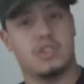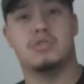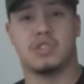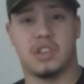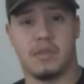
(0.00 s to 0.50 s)

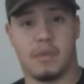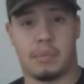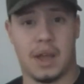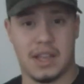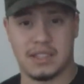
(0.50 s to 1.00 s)
Usually
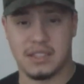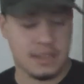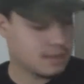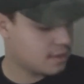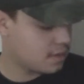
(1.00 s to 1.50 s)

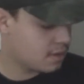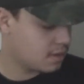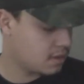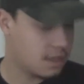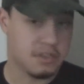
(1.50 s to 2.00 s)
overpriced,
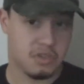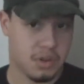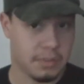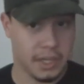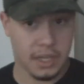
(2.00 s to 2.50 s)

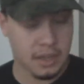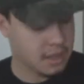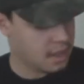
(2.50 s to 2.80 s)
extremely.